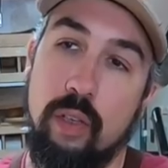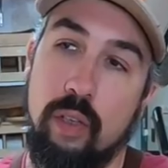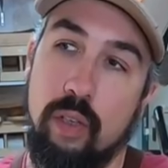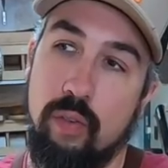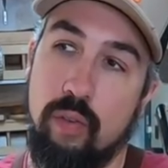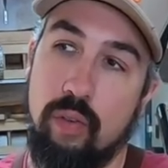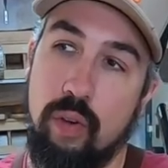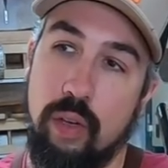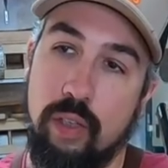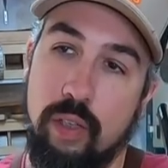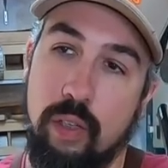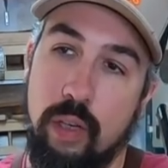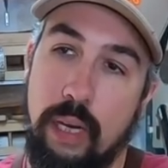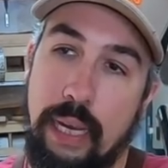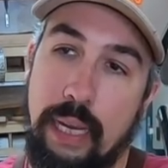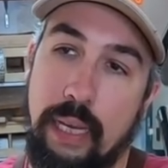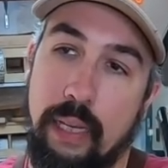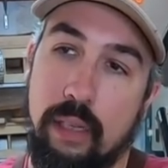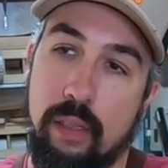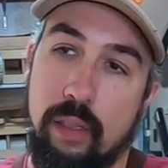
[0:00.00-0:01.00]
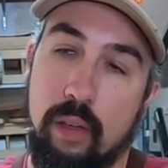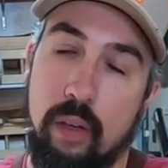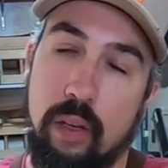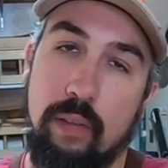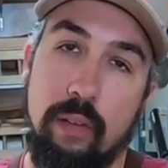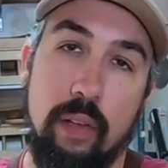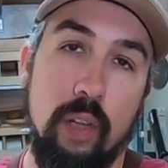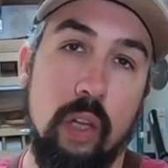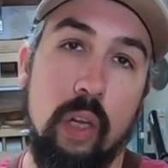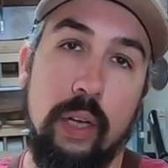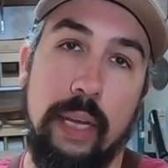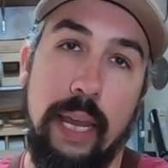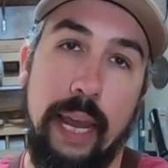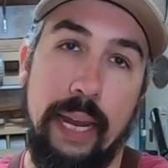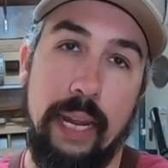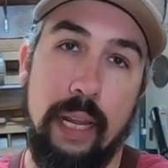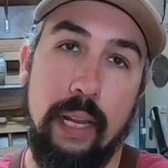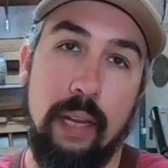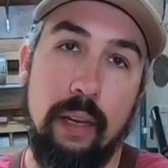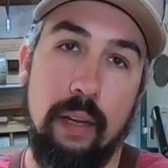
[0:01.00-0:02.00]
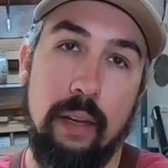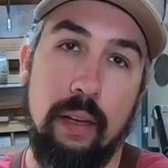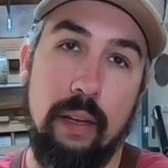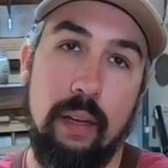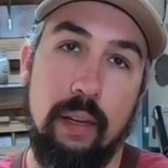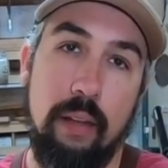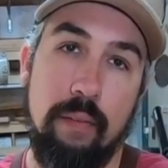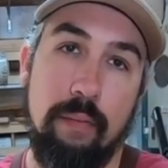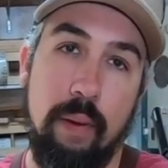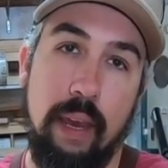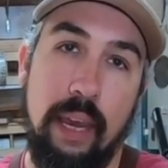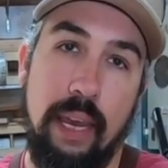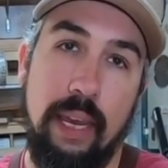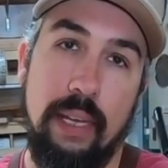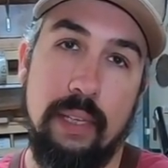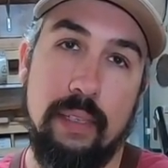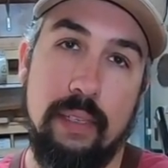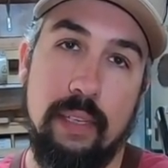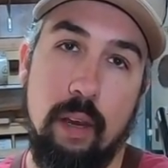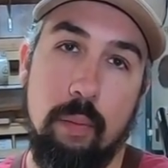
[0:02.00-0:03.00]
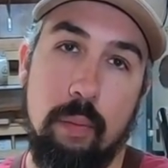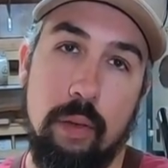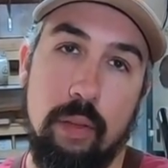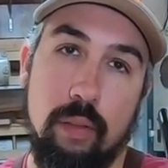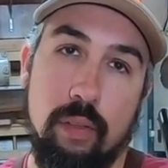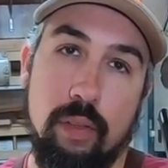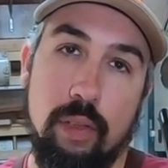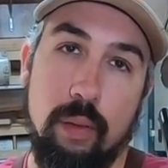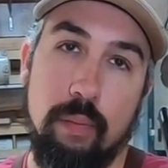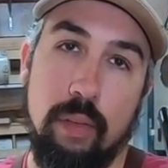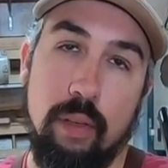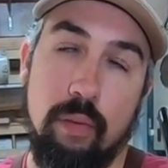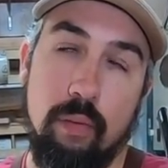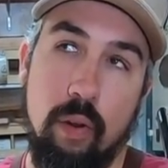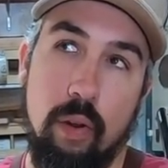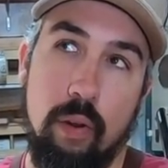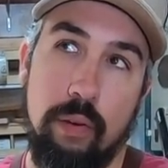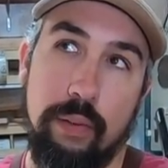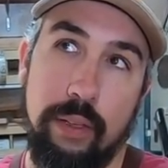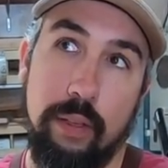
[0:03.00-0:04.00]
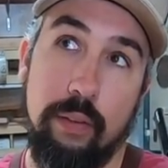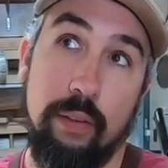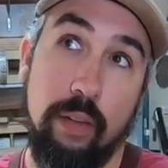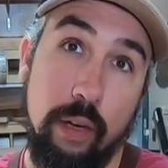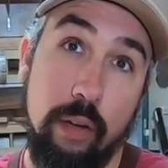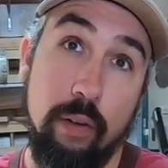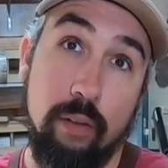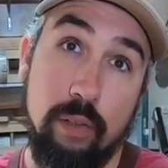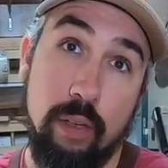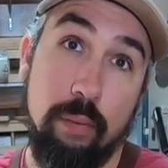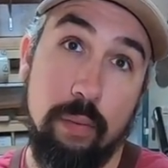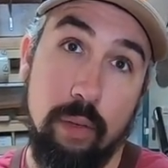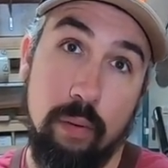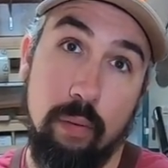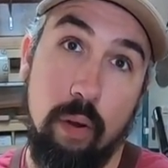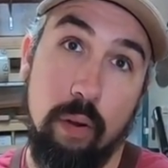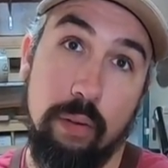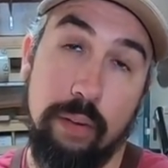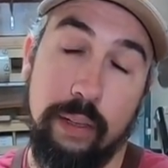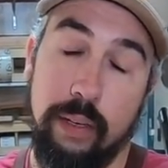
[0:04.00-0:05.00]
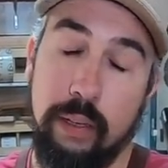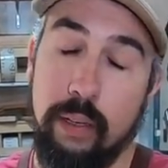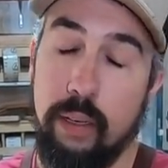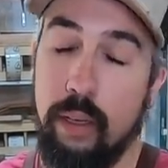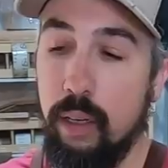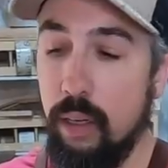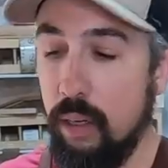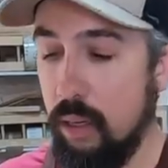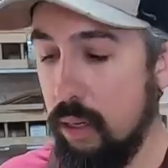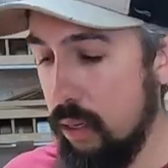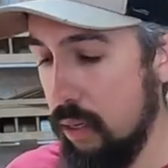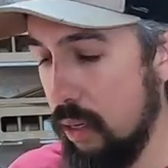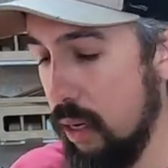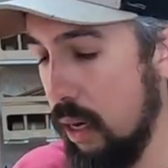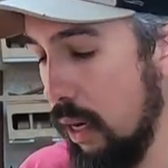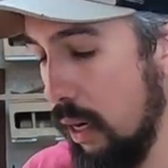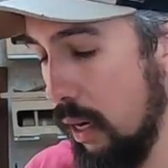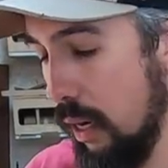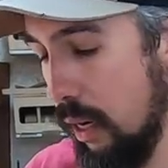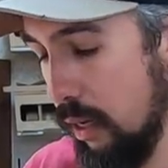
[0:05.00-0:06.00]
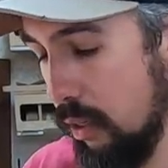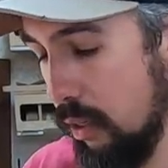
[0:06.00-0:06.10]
just trust your hands, do not even look at it. Mm -hmm. If my hands tell me there's something wrong there, then there's something wrong there. Uh,